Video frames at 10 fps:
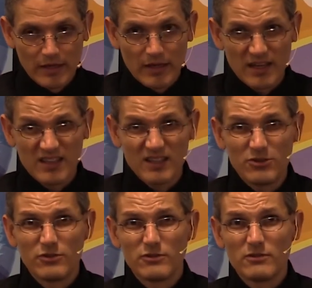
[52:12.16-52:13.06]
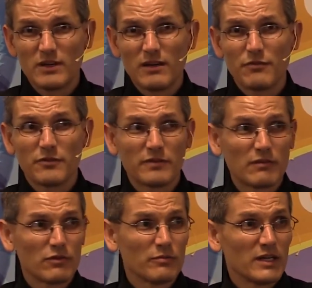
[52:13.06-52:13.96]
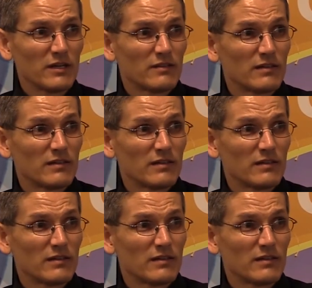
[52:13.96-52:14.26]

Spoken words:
And then you do that for several minutes,